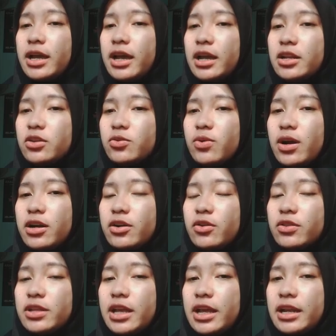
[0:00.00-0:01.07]
and you are
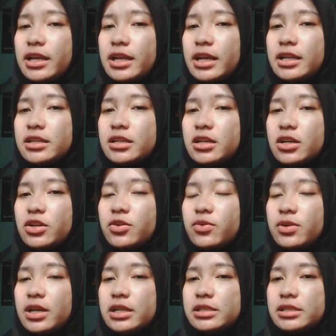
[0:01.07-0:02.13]
not getting it, you
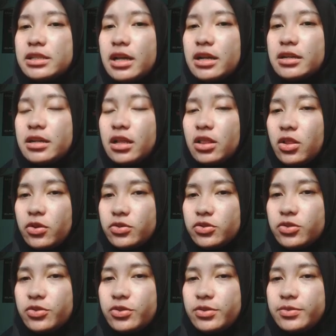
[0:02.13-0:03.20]
can start a
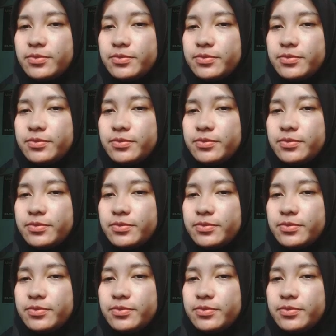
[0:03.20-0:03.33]
lawsuit.